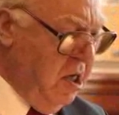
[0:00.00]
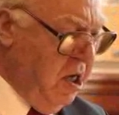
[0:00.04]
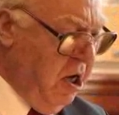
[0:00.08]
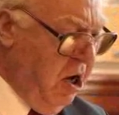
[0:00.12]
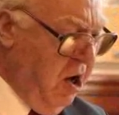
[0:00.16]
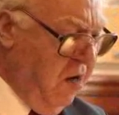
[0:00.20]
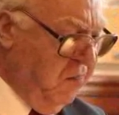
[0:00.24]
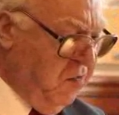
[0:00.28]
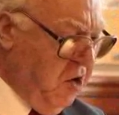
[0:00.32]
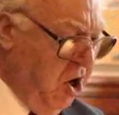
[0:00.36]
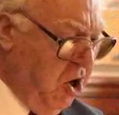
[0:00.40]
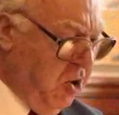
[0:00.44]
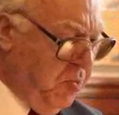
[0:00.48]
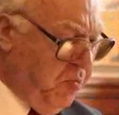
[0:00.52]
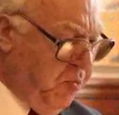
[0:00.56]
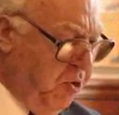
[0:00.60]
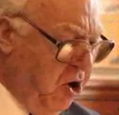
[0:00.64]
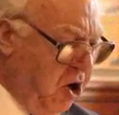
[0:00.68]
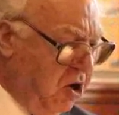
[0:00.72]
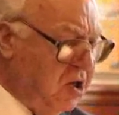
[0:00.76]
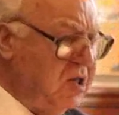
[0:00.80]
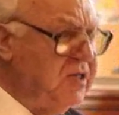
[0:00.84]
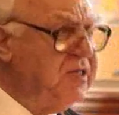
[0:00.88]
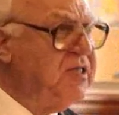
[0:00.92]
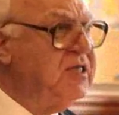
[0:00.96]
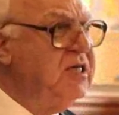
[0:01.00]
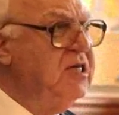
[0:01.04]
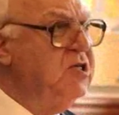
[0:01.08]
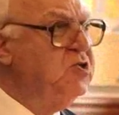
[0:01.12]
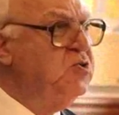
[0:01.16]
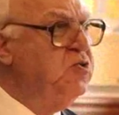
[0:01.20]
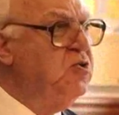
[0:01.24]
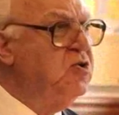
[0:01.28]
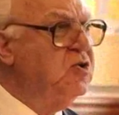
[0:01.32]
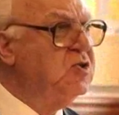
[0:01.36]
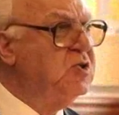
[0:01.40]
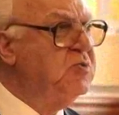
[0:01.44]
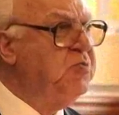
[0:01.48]
of our policy
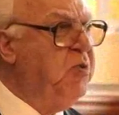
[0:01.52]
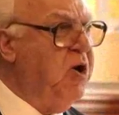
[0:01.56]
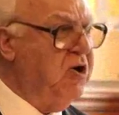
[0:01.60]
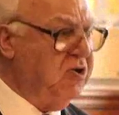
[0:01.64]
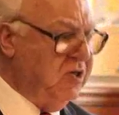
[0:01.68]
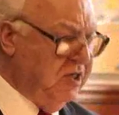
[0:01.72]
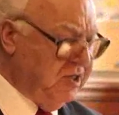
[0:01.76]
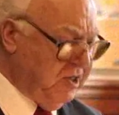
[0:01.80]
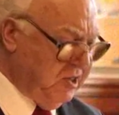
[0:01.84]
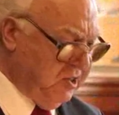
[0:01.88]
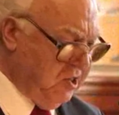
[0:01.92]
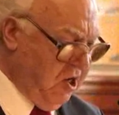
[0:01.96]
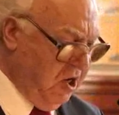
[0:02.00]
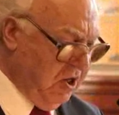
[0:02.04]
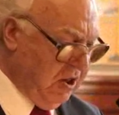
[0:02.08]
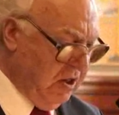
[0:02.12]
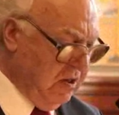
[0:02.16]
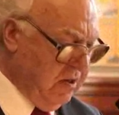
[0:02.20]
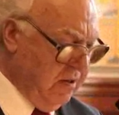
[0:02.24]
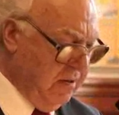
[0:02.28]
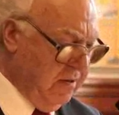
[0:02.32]
towards Pakistan.